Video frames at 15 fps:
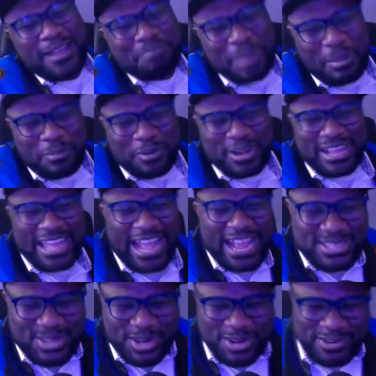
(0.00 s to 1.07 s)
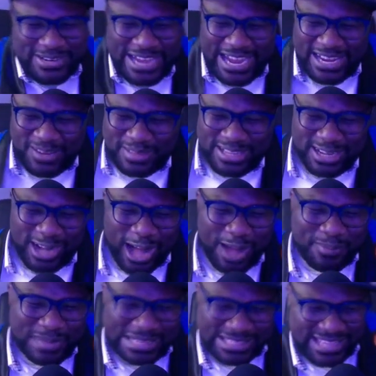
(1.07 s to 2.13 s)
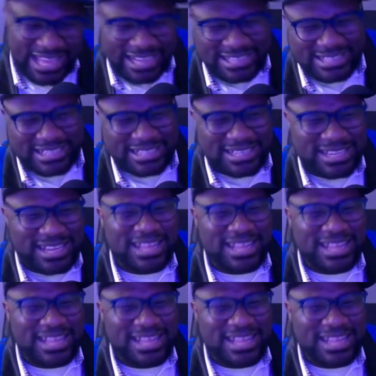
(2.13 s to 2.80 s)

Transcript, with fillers: people are getting so creative in the comment section.